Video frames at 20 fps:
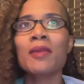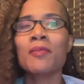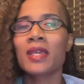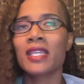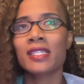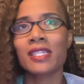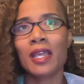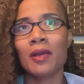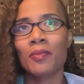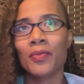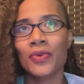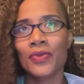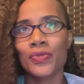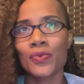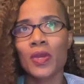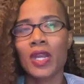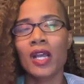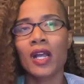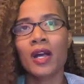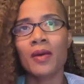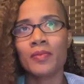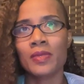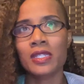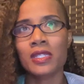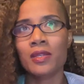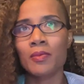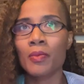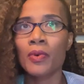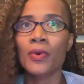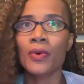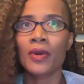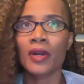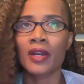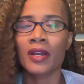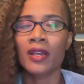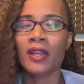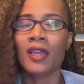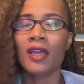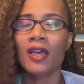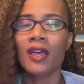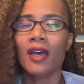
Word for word: examples when it comes to porn.